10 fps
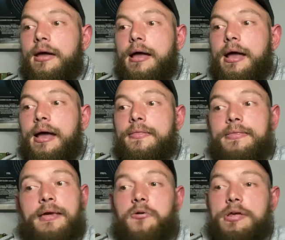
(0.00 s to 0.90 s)
And
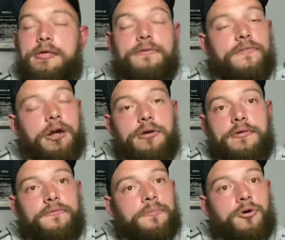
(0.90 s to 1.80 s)
that reason varies
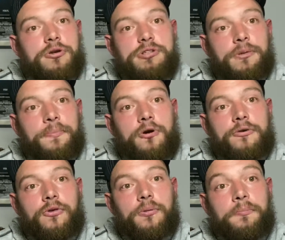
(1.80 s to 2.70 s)
from person to
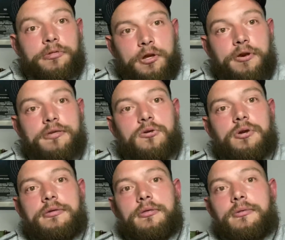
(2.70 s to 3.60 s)
person, but there is a
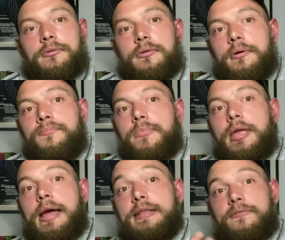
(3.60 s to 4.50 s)
reason.
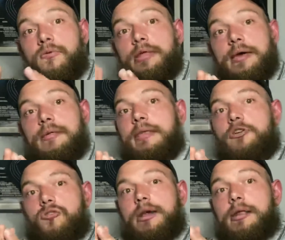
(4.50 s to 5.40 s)
And if we take that
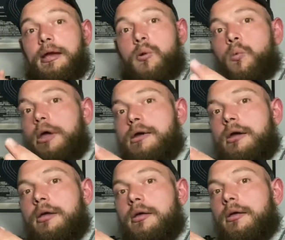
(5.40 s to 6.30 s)
training away,
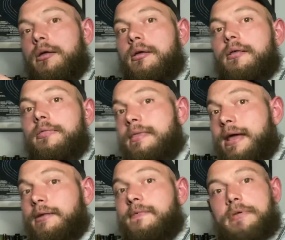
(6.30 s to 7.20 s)

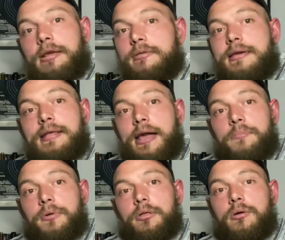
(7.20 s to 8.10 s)
negative things can
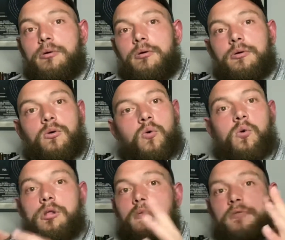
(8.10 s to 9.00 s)
happen
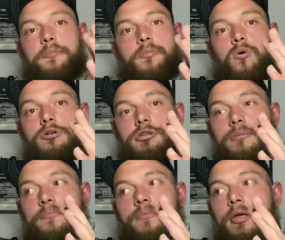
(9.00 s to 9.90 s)
all over the board.
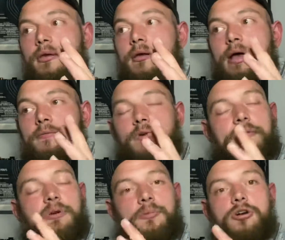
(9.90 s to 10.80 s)
And for
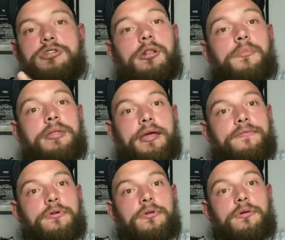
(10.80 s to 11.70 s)
every person will be
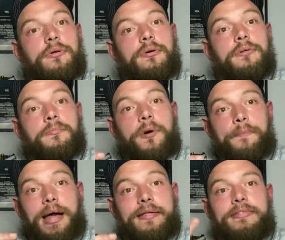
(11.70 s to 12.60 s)
different, but
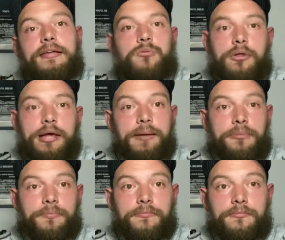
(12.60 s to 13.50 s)
bad things will happen.